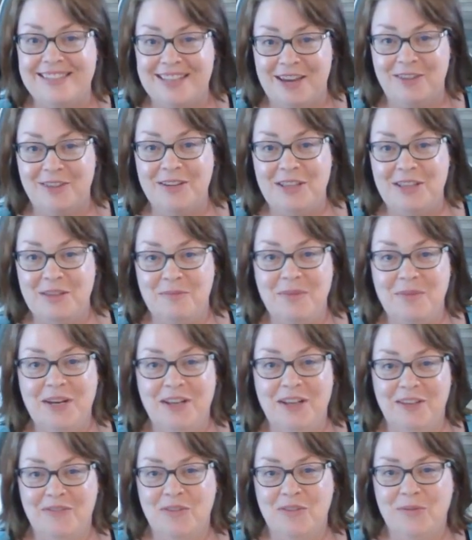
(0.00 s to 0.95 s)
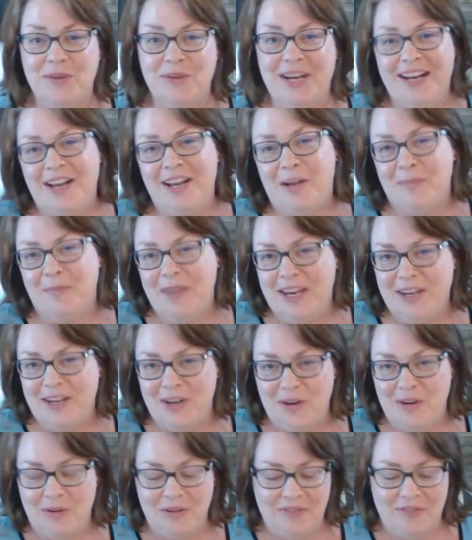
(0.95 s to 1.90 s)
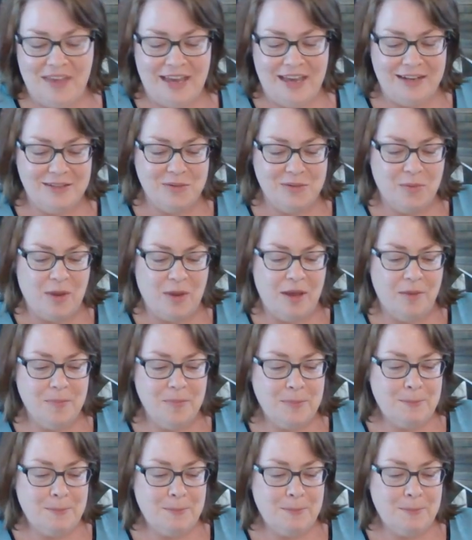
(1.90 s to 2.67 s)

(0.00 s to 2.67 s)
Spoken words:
out in the middle of the reading, I'll make a note of that as well.